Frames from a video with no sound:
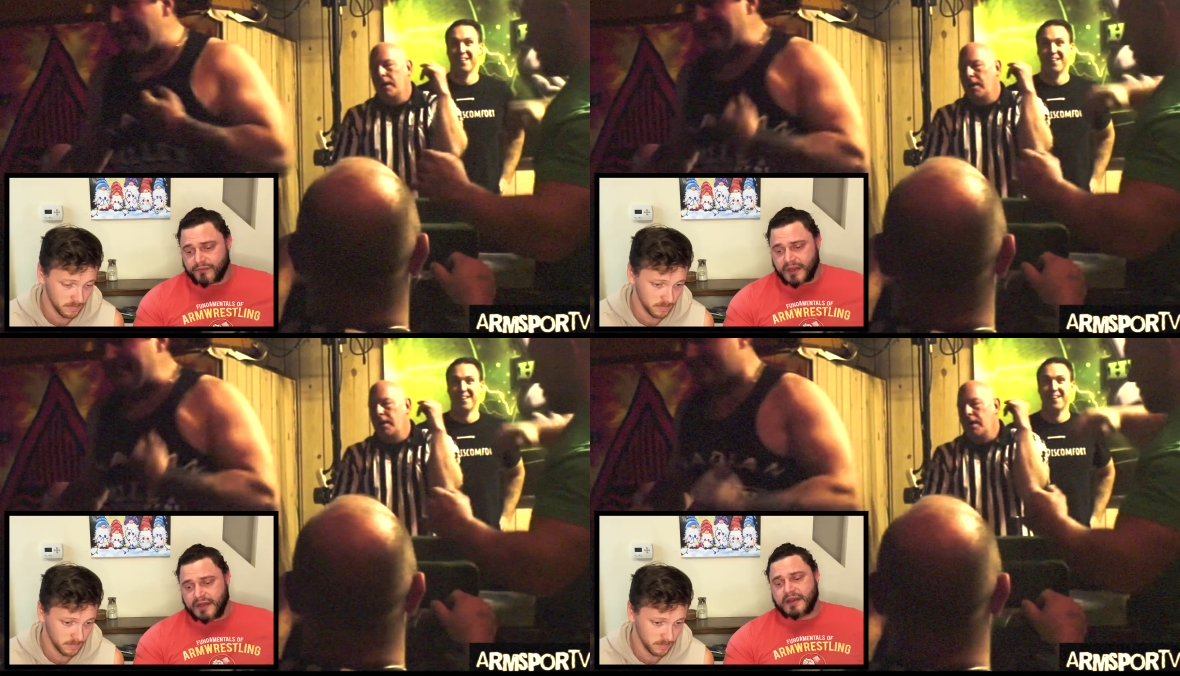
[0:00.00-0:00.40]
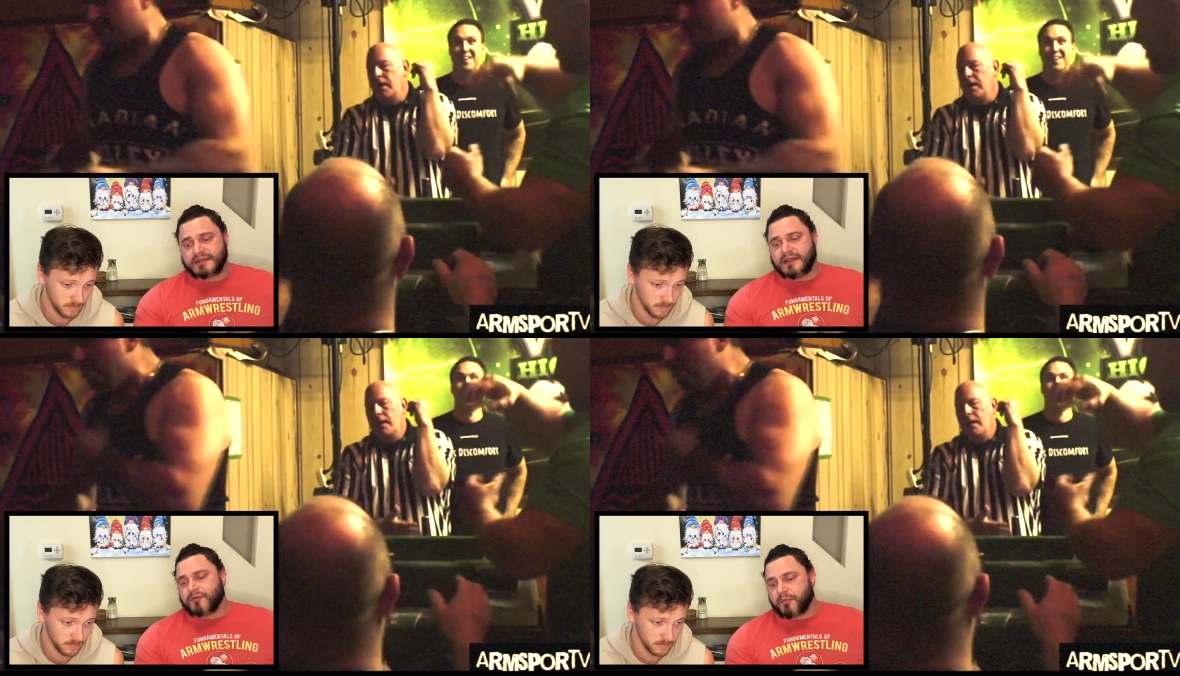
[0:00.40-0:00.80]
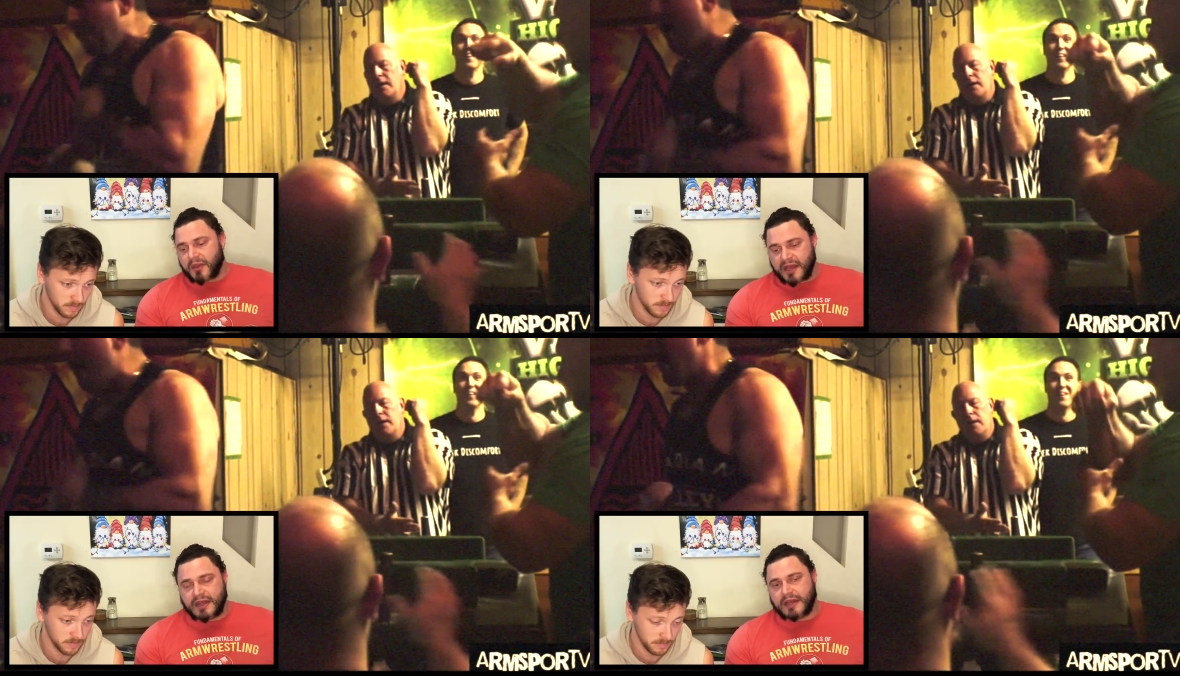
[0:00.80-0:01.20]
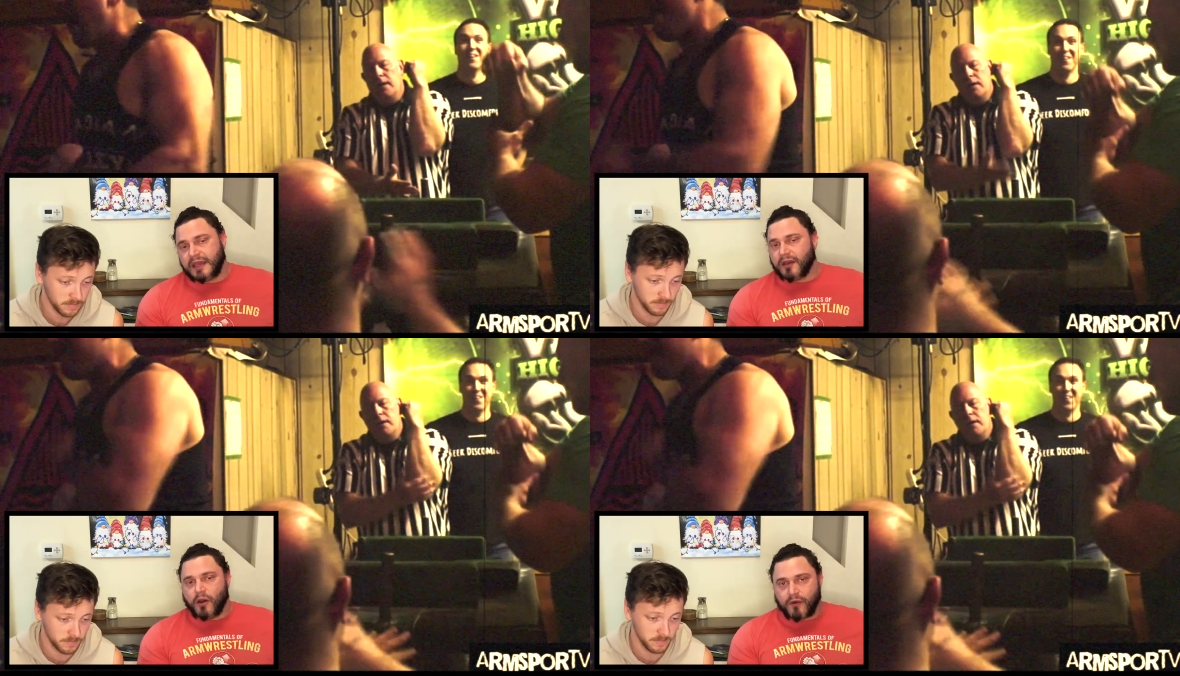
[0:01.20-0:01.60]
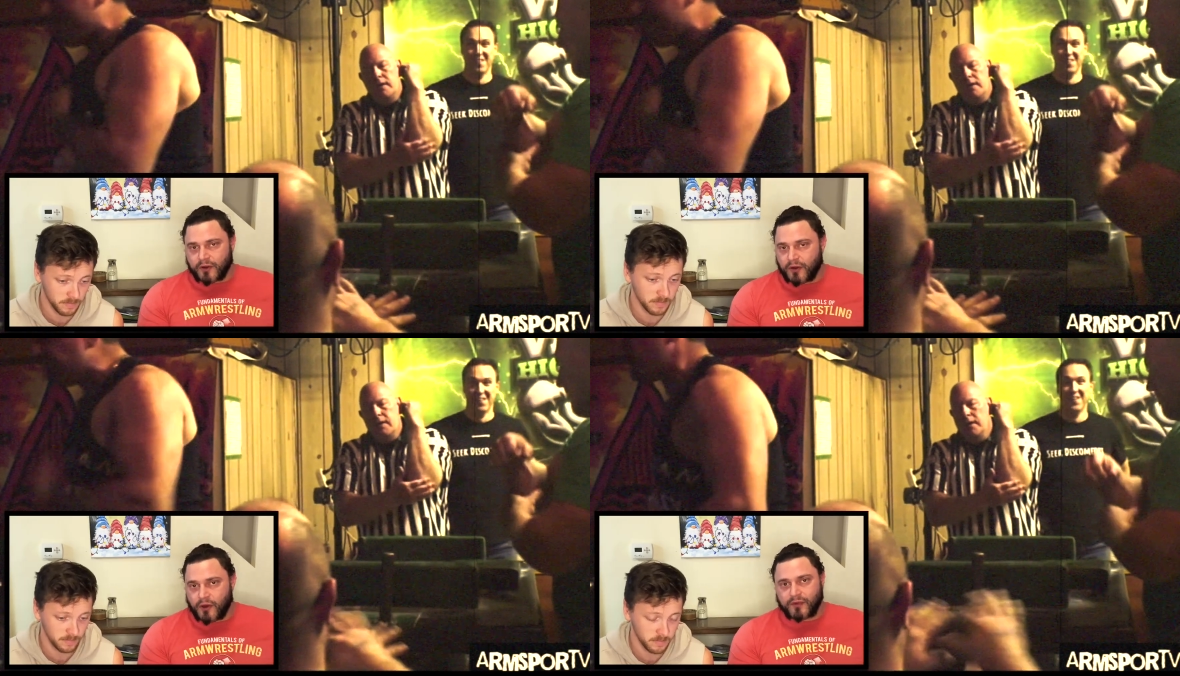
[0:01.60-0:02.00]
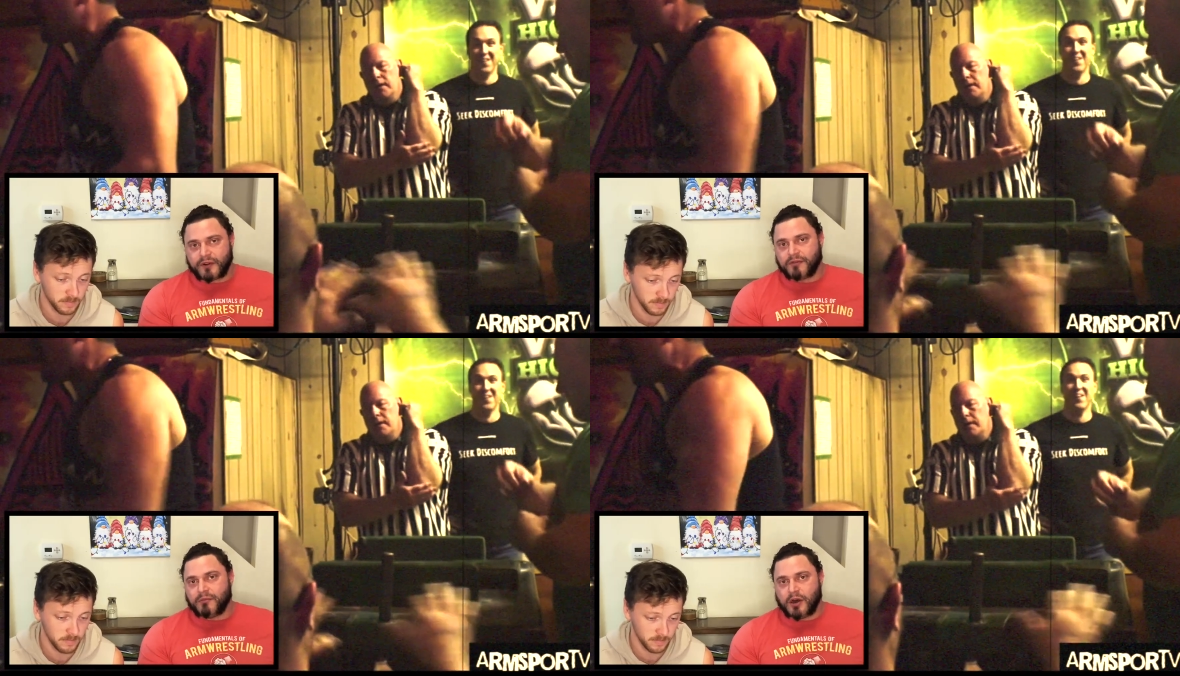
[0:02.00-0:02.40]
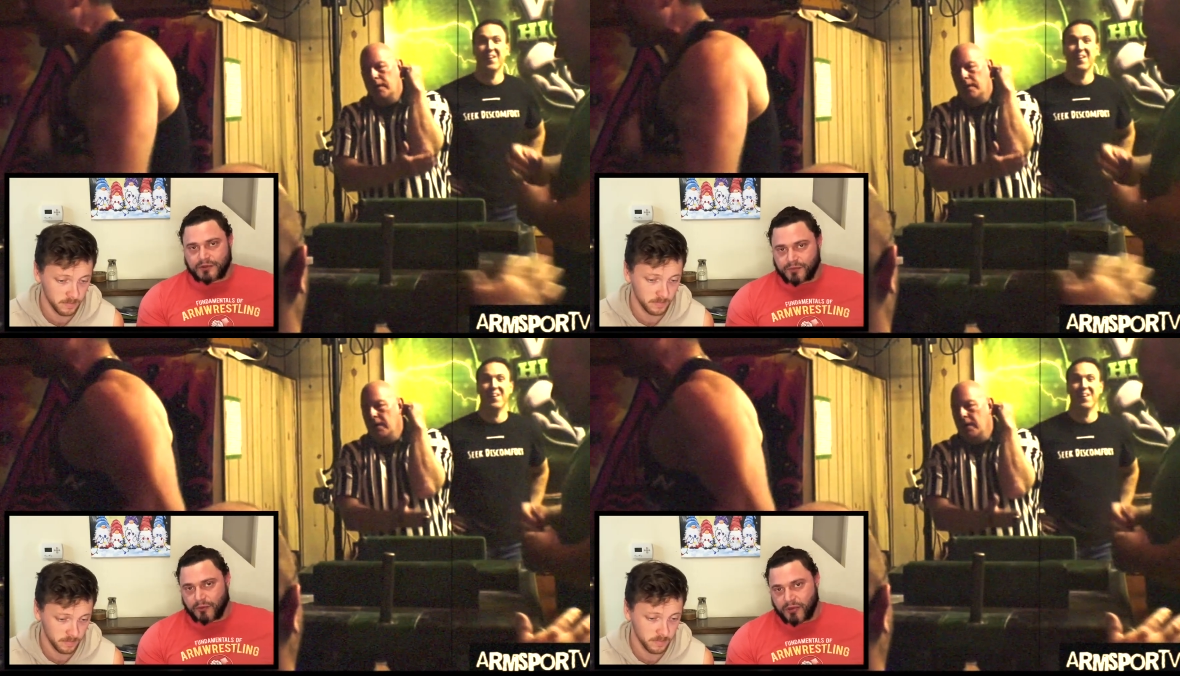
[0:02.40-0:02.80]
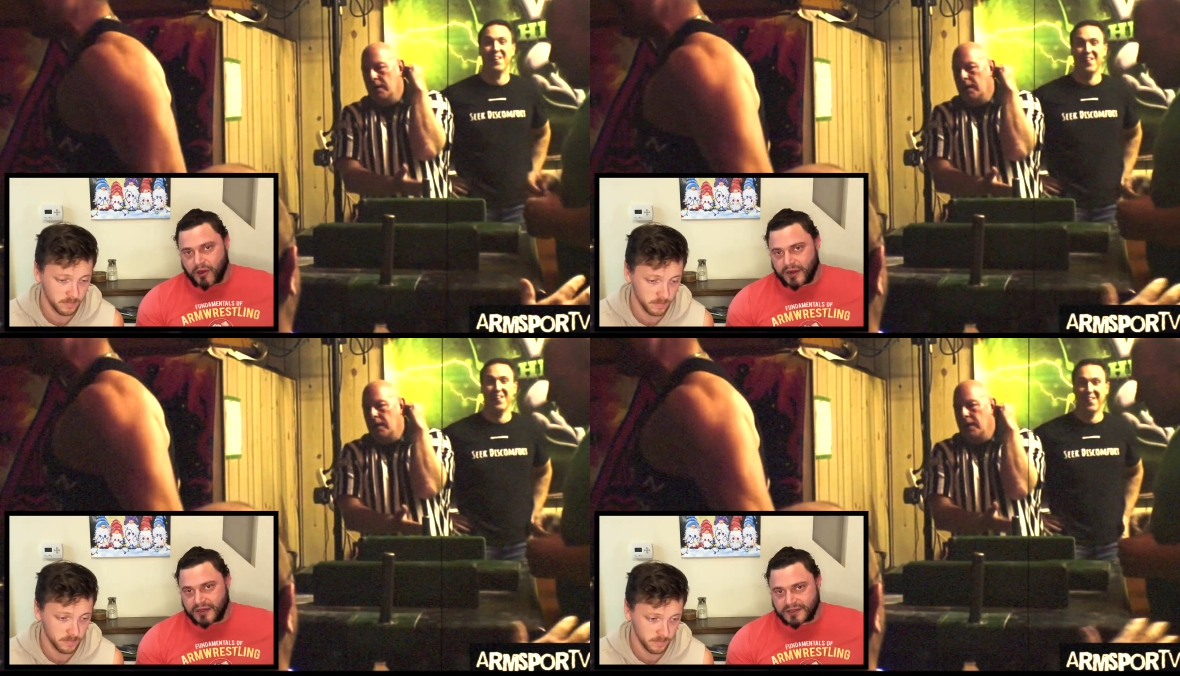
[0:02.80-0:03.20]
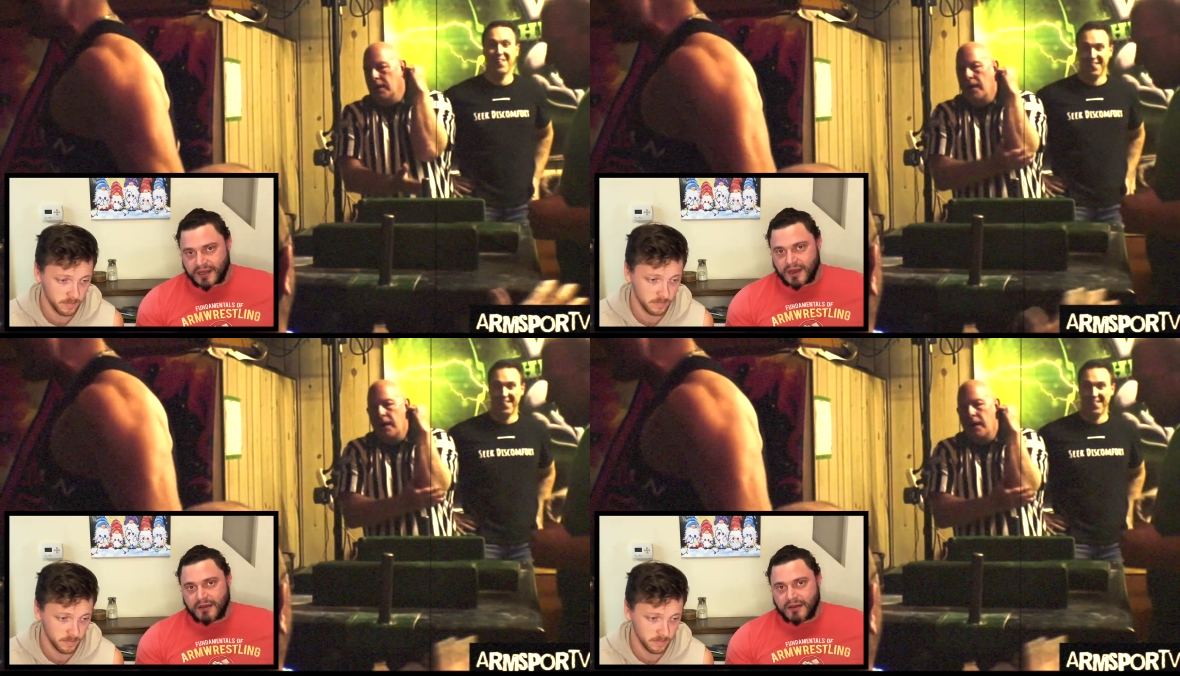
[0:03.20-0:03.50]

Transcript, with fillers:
Speaker 1: he does it repeatedly over and over to multiple opponents,